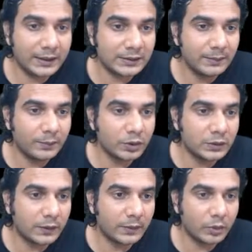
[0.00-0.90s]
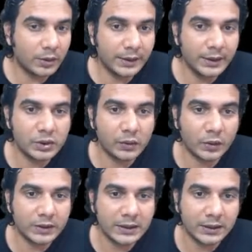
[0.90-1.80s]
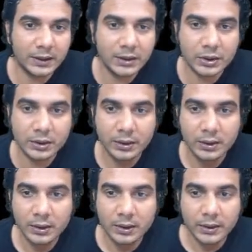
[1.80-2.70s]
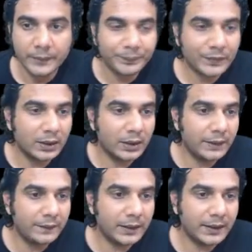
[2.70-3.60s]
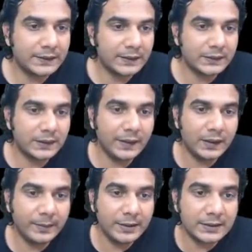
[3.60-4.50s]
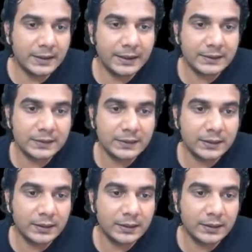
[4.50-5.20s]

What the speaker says: has imposed one more condition. What is that condition? Now, if there exist three elements x